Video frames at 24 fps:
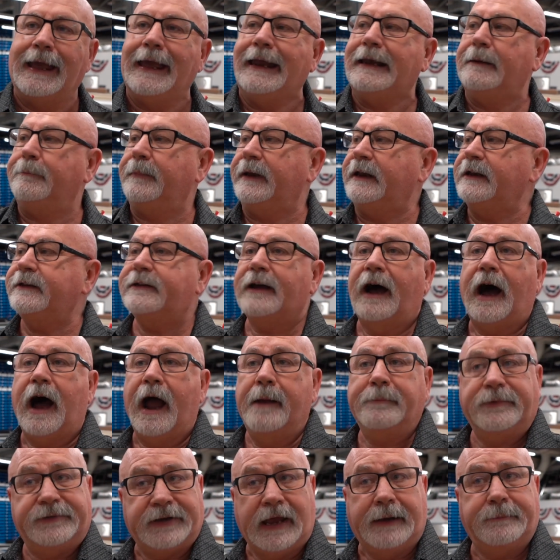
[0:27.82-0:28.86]
In the
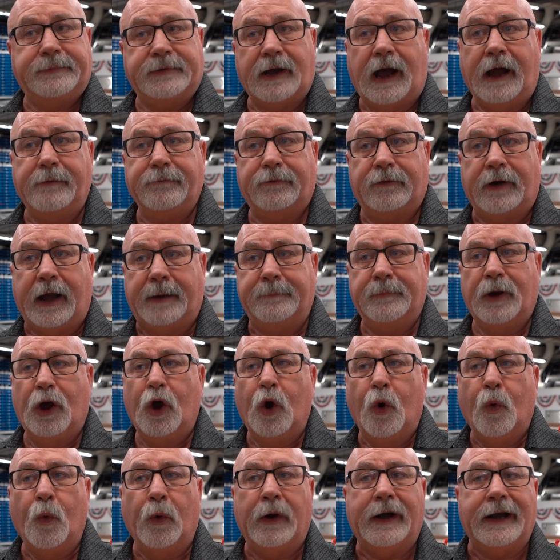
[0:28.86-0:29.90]
meantime, same time frame,
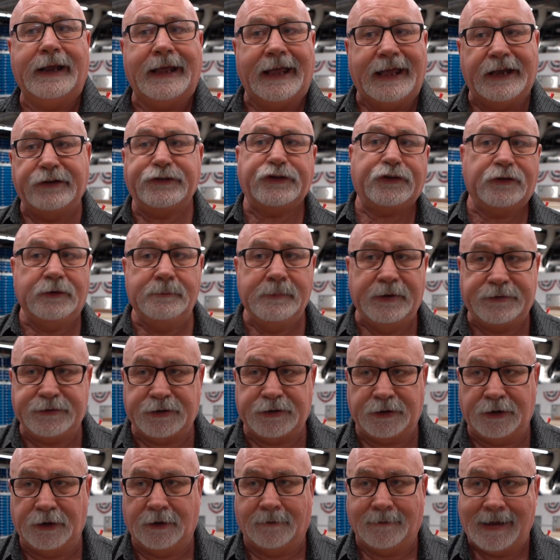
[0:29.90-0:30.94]
we're issuing
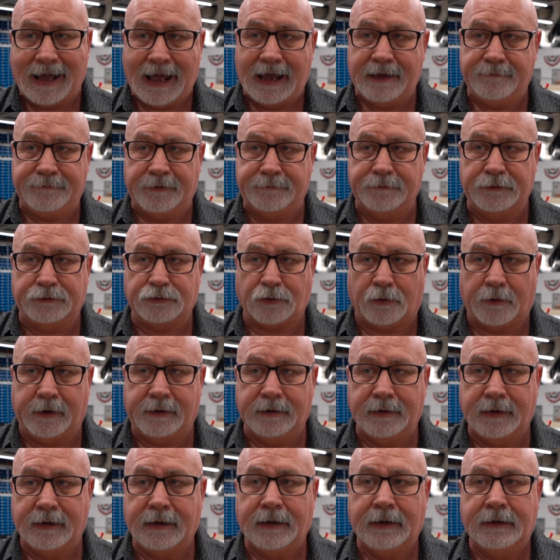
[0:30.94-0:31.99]
material out of inventory.
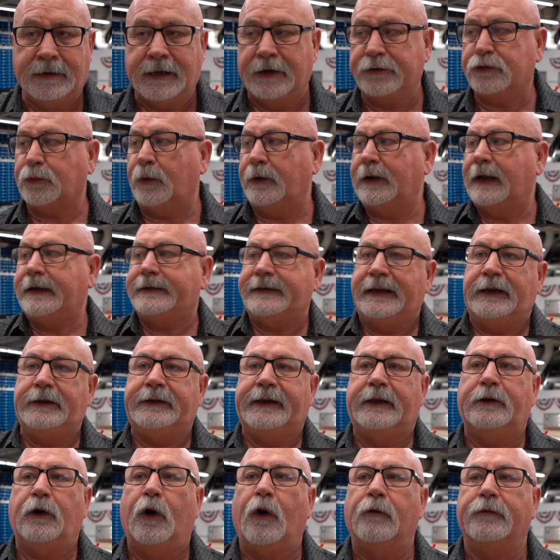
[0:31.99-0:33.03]
In 2018,
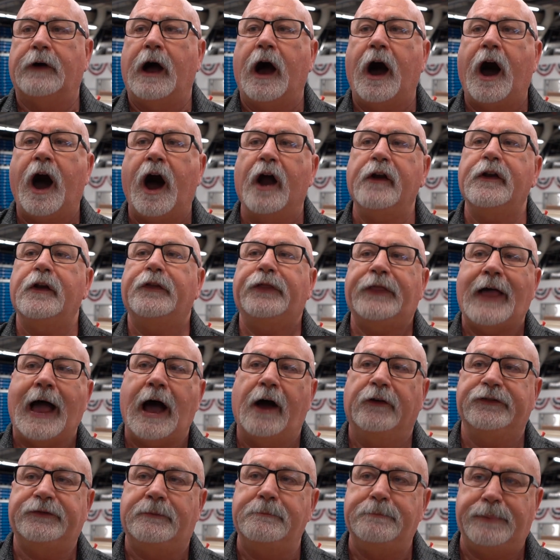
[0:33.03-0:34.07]
did over
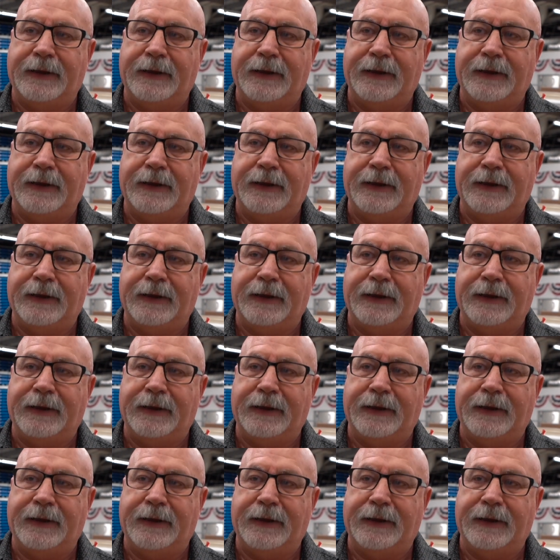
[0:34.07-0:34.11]
100,000